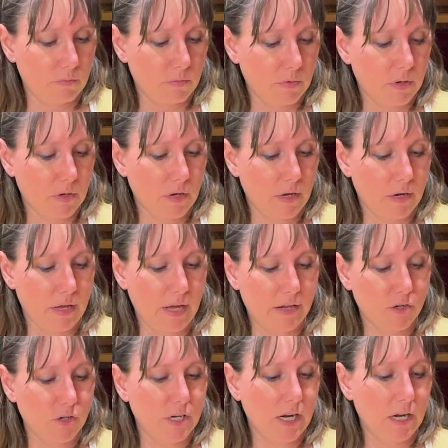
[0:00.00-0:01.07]
We can kind of
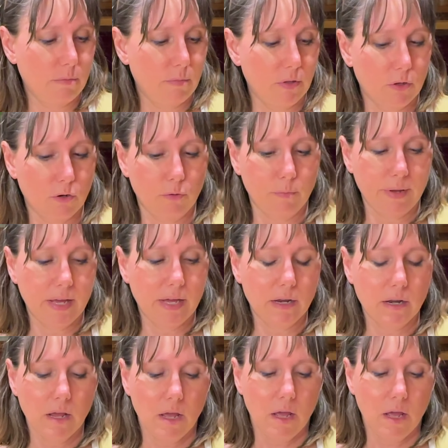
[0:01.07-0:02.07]
agitate them a little bit.